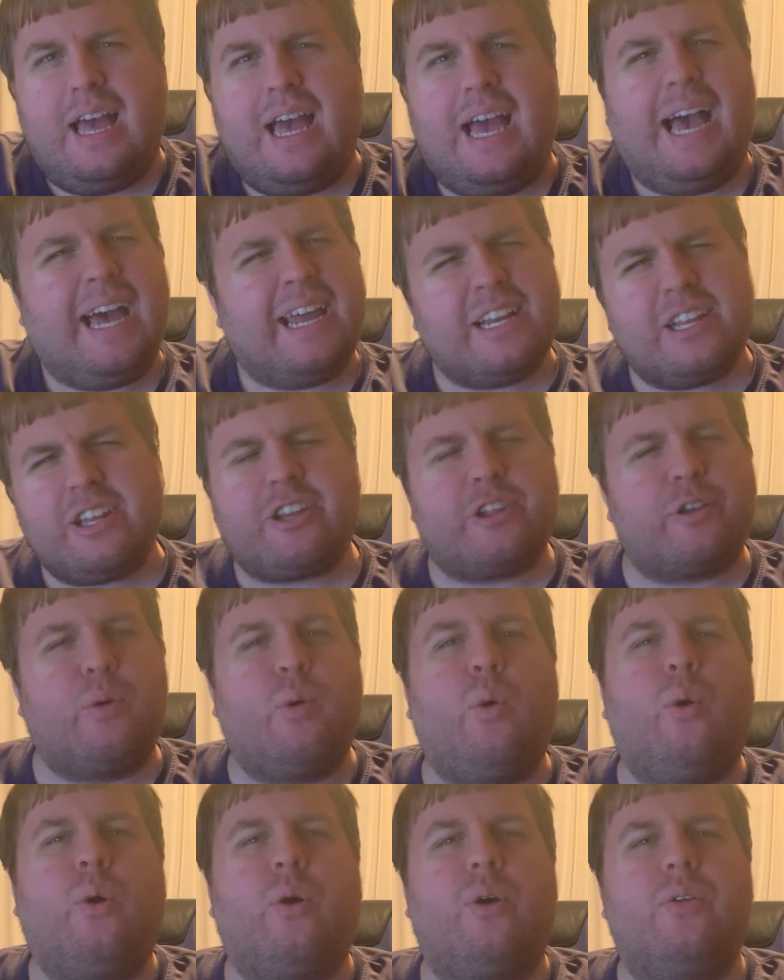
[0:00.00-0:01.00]
At its
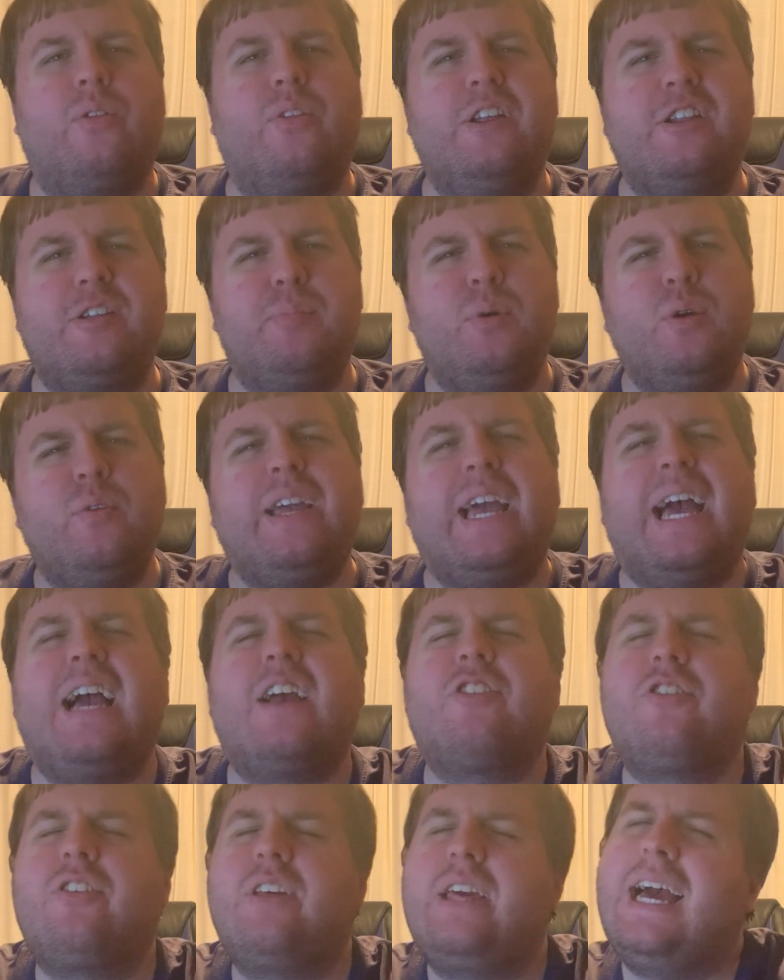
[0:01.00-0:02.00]
core, this movie
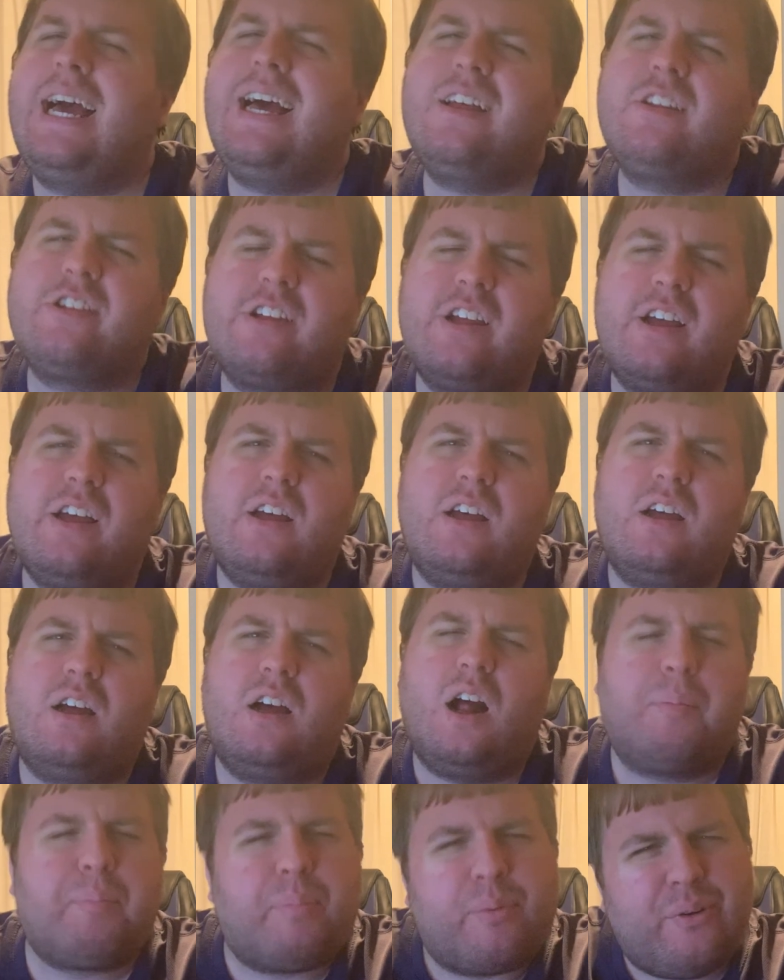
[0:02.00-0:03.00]
actually has
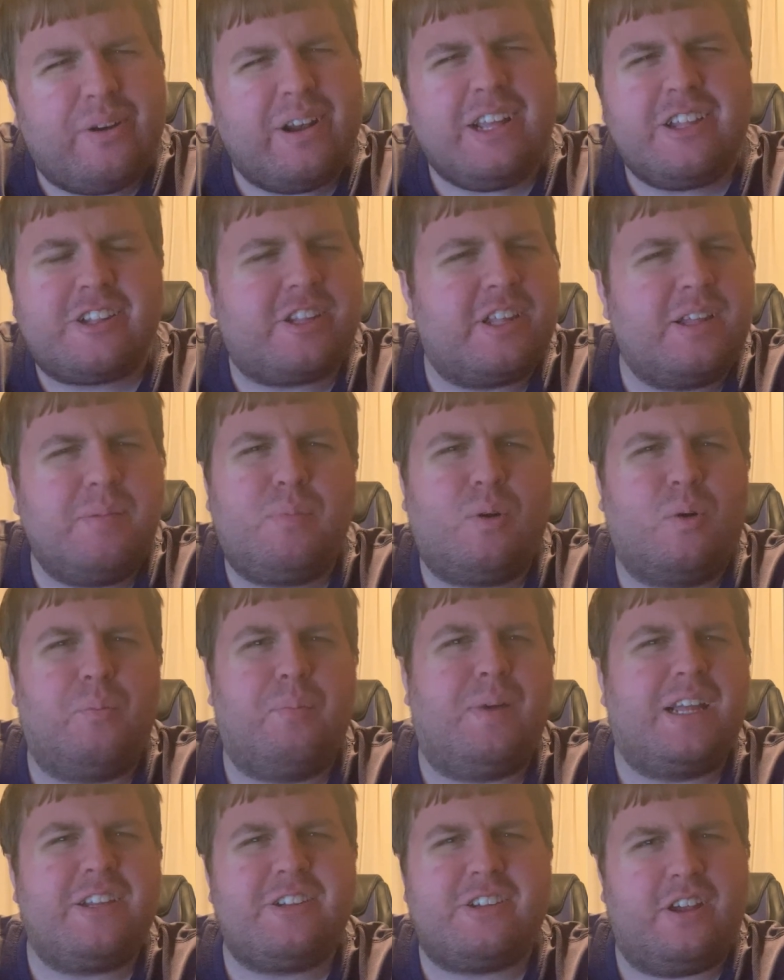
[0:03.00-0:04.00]
a pretty simple
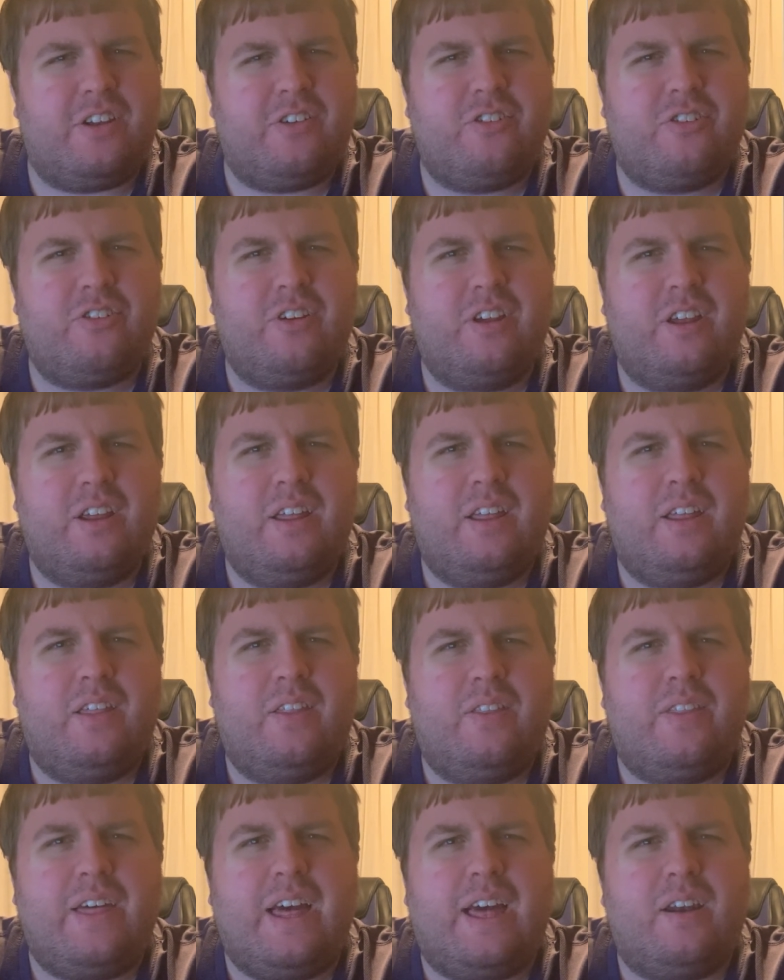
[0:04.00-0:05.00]
message
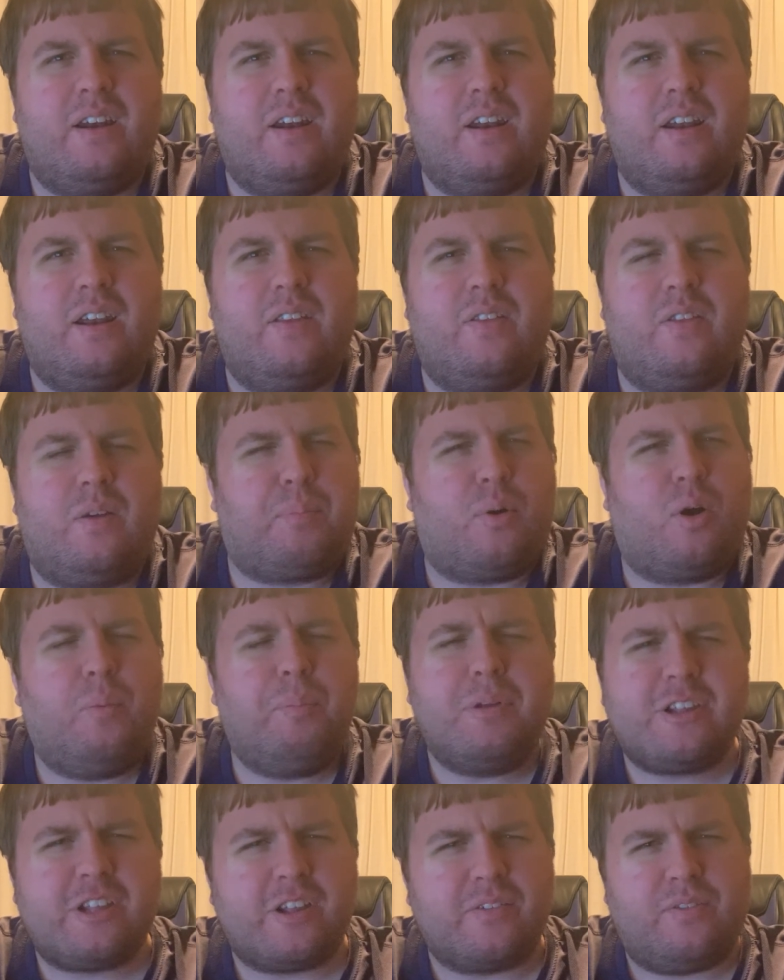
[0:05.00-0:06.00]
that the
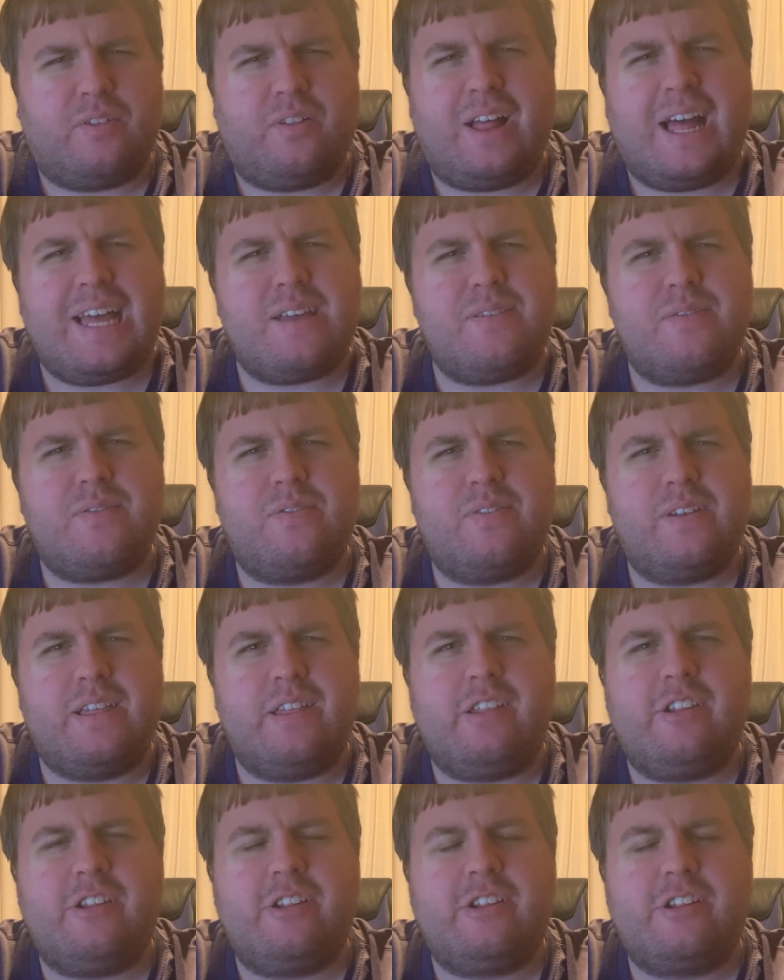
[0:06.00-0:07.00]
purpose of life
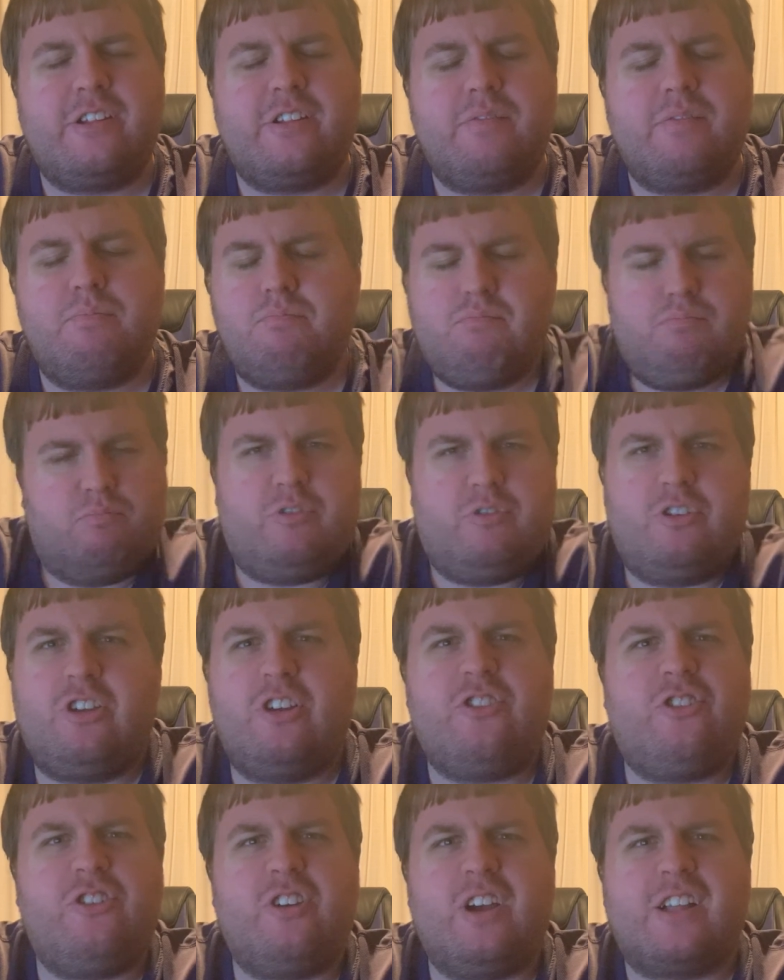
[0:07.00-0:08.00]
is to
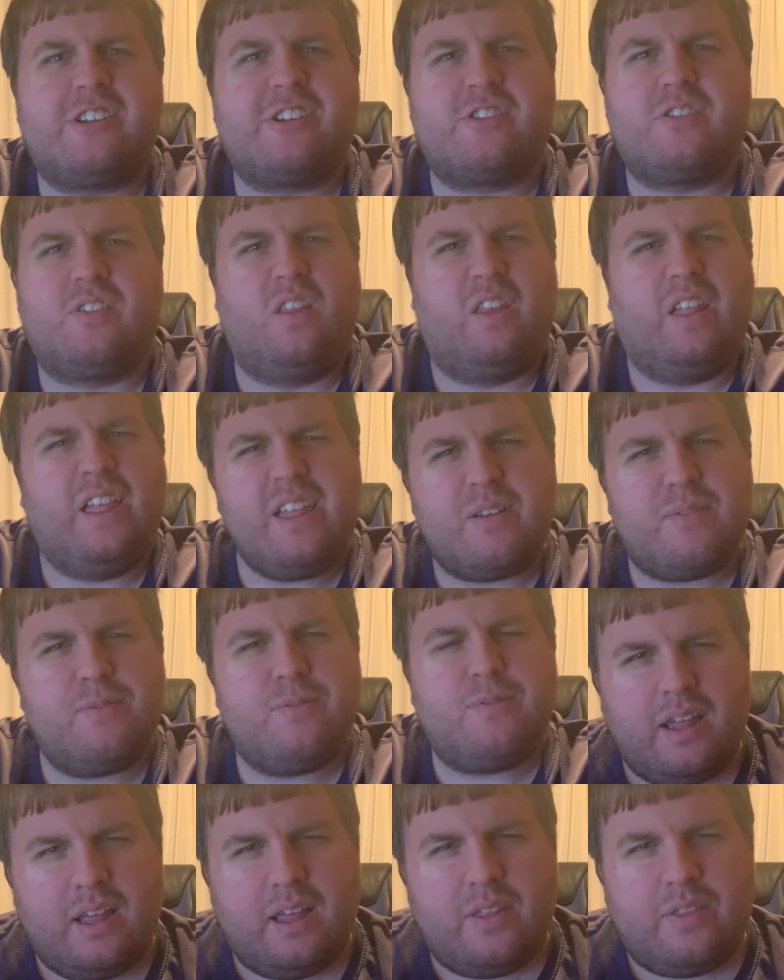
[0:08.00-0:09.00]
just
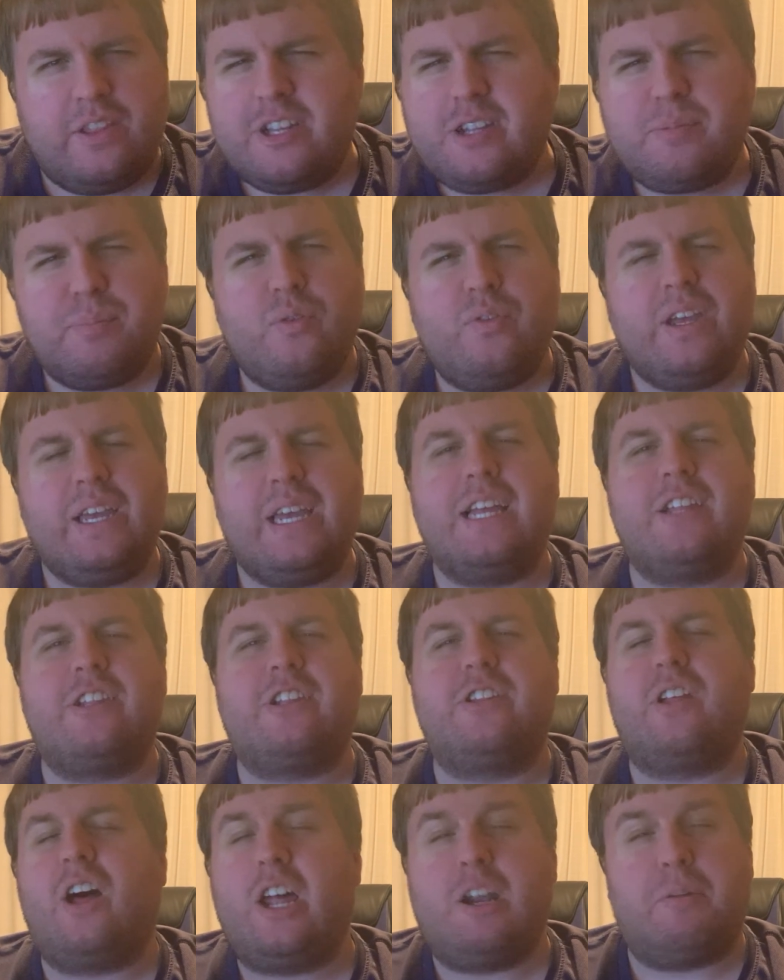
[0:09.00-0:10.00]
live. This movie is
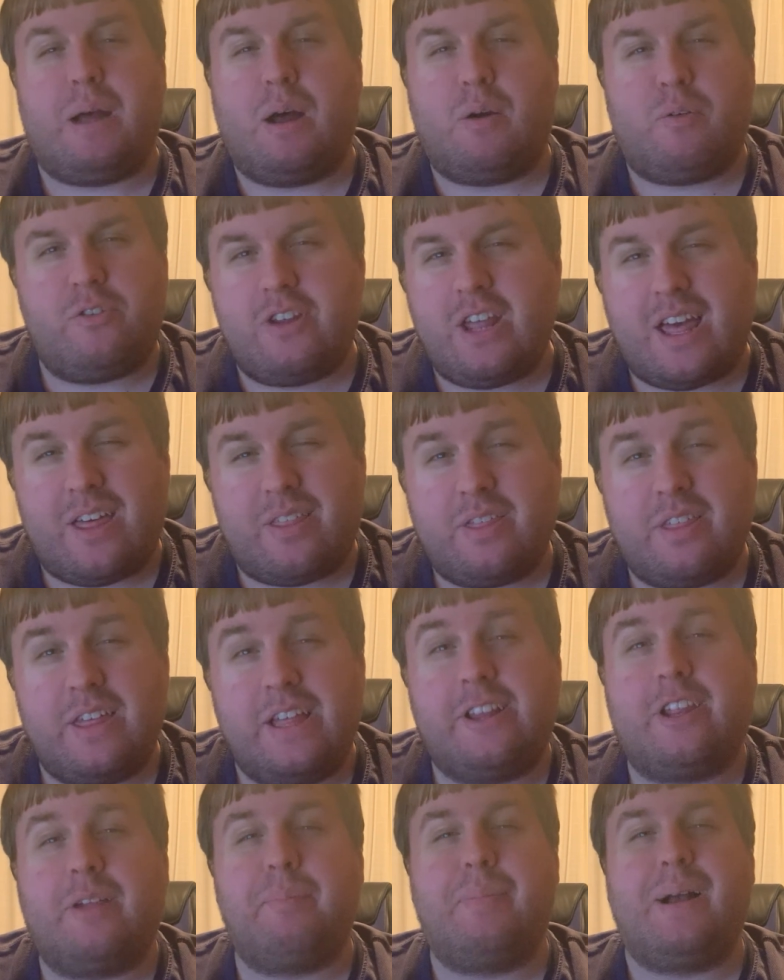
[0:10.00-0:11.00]
not about death,
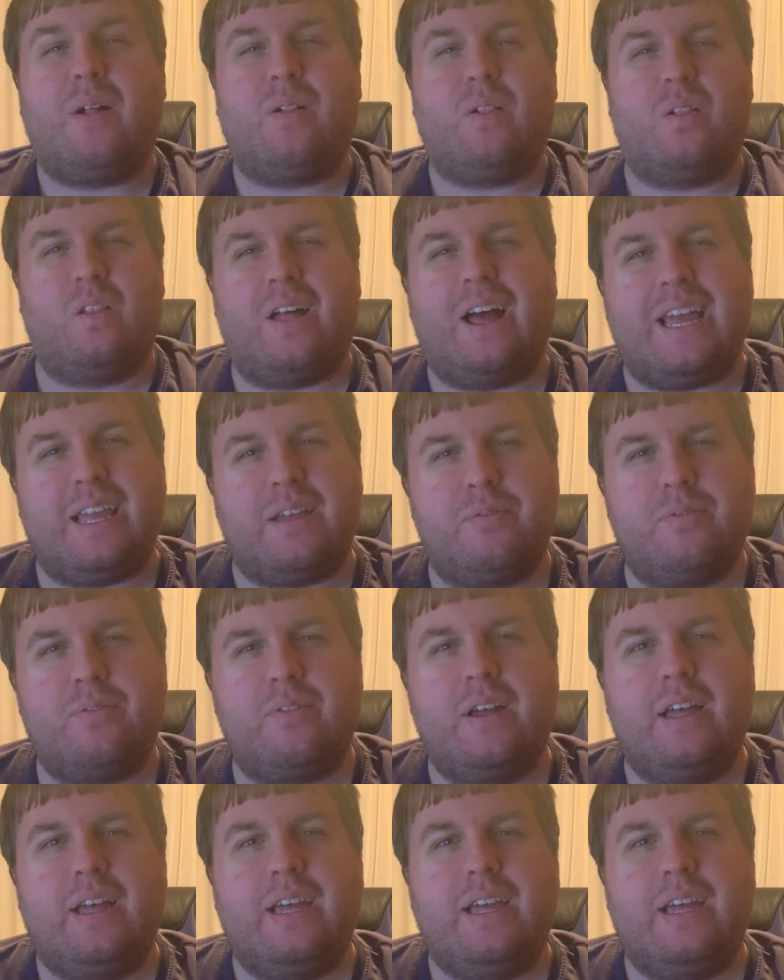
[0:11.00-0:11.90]
it's about life.